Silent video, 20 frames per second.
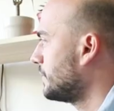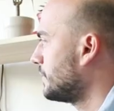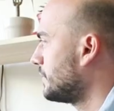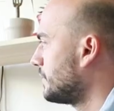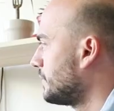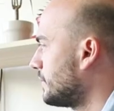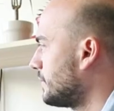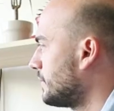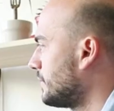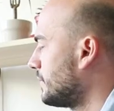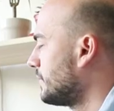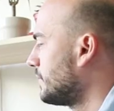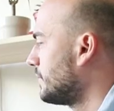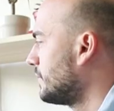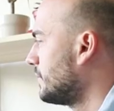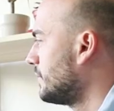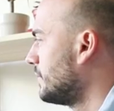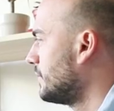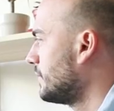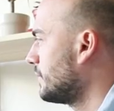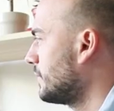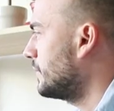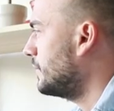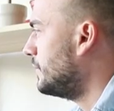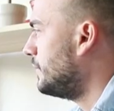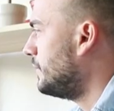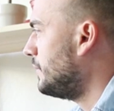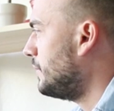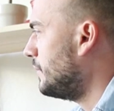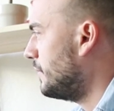
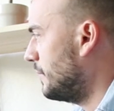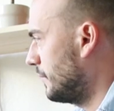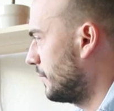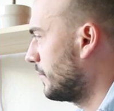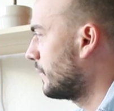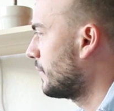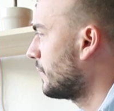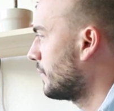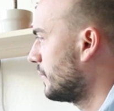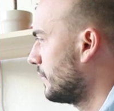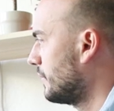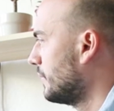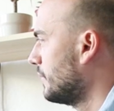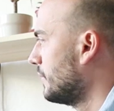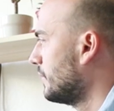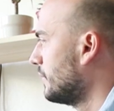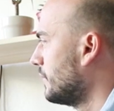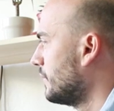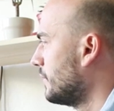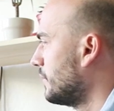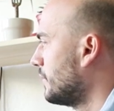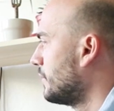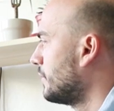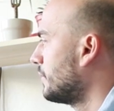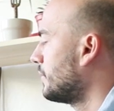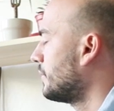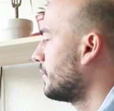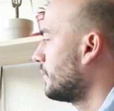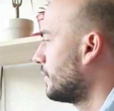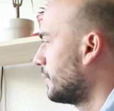
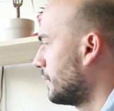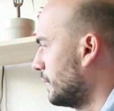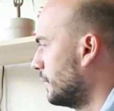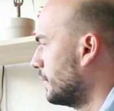(not speaking)